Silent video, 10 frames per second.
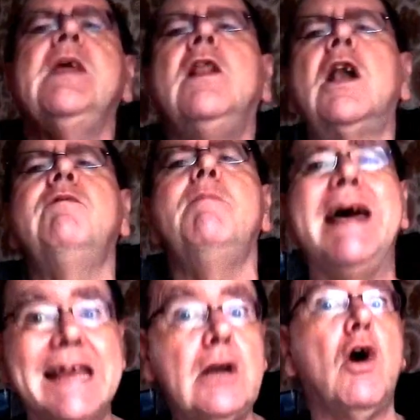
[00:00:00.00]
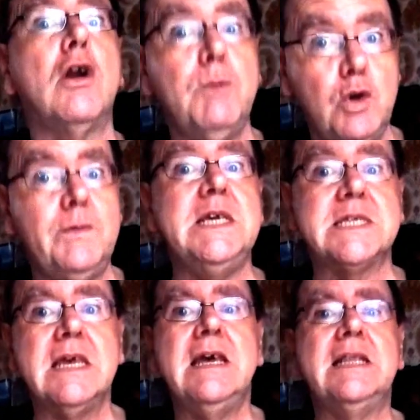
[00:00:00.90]
American horror movies,
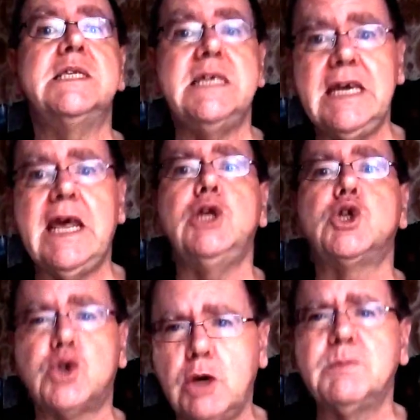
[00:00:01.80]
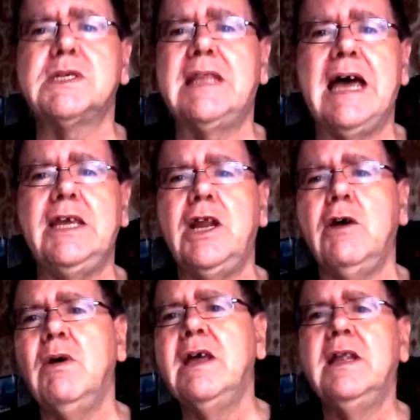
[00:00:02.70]
the teenage tropes and that, you know,
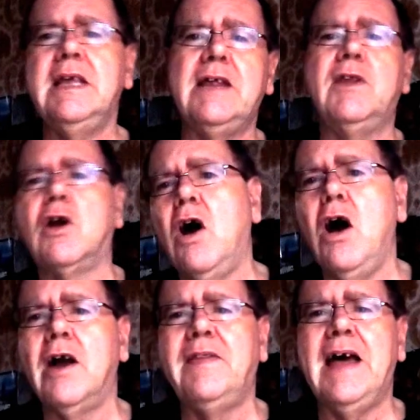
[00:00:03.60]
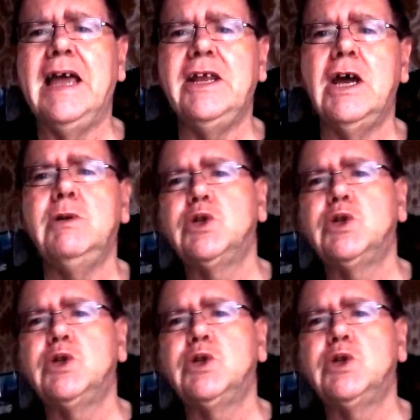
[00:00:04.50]
they're in the car and that, you know, they drive